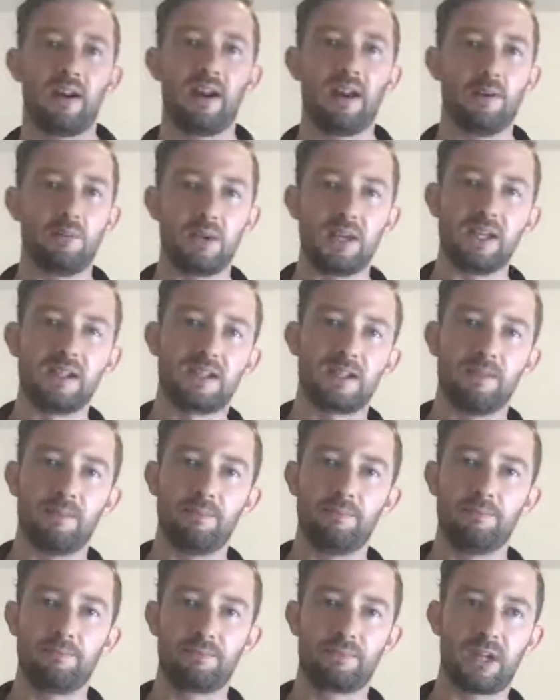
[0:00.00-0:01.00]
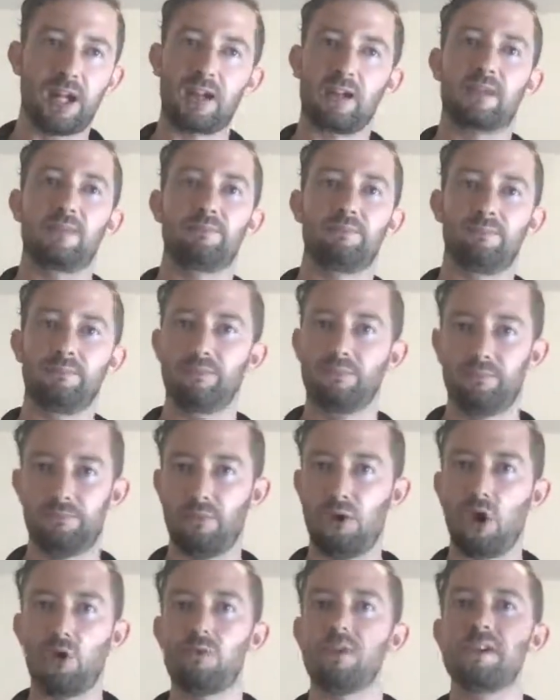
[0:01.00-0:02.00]
And we need to kind of
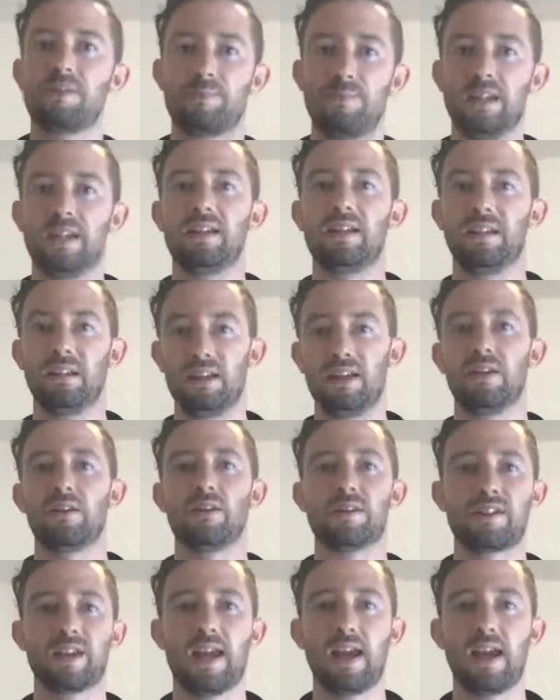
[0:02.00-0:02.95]
always be leaders.